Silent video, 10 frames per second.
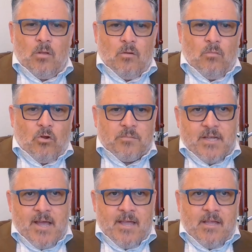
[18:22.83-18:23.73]
what I'm
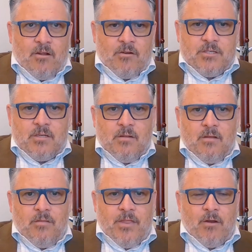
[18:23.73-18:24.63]
saying here is
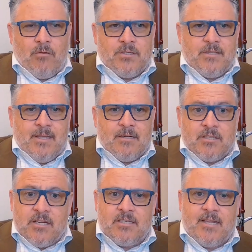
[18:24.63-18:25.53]
there's
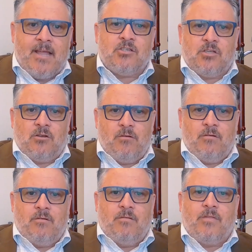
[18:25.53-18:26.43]
an intent to
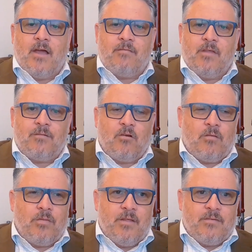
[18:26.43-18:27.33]
learn.
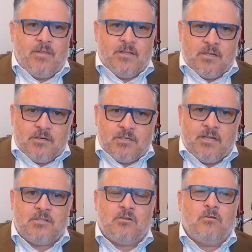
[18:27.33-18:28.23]
There's an
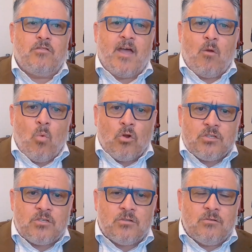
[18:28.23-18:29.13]
intent to learn. They
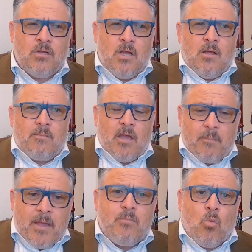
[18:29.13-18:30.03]
want to,
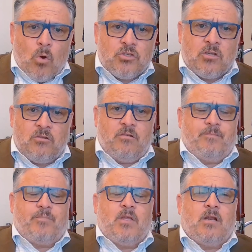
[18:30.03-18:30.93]
people want to
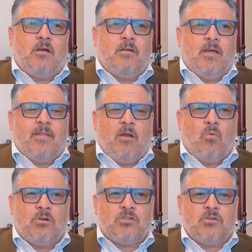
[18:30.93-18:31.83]
learn, and they
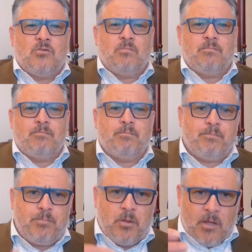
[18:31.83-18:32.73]
want to
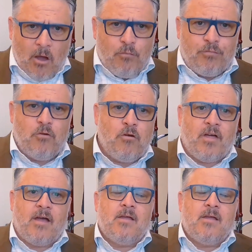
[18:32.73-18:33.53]
go further.